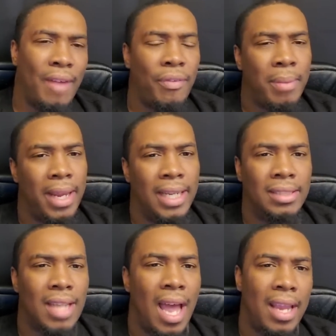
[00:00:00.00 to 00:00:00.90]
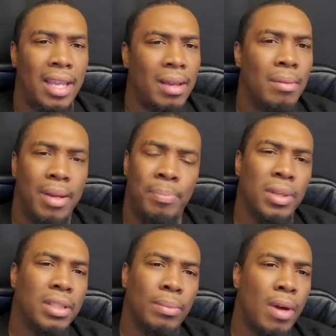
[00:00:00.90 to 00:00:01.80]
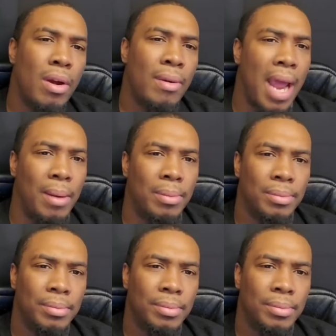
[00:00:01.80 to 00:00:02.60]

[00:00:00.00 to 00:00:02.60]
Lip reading: from the east side, put the word out.